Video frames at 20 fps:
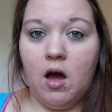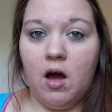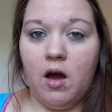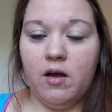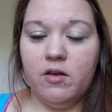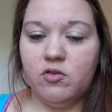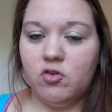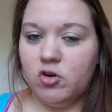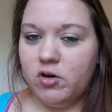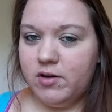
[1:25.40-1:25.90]

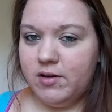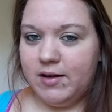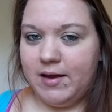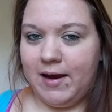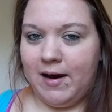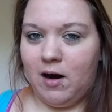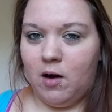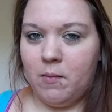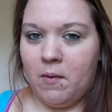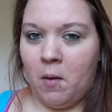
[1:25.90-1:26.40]
I started to
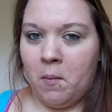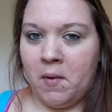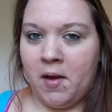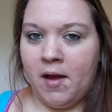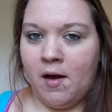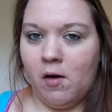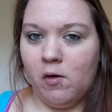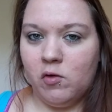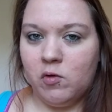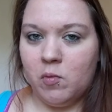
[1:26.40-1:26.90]
care about my
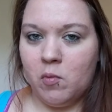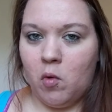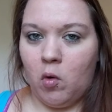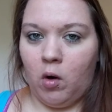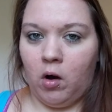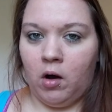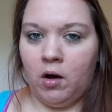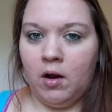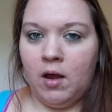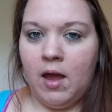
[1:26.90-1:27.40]
health
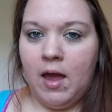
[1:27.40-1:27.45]
more.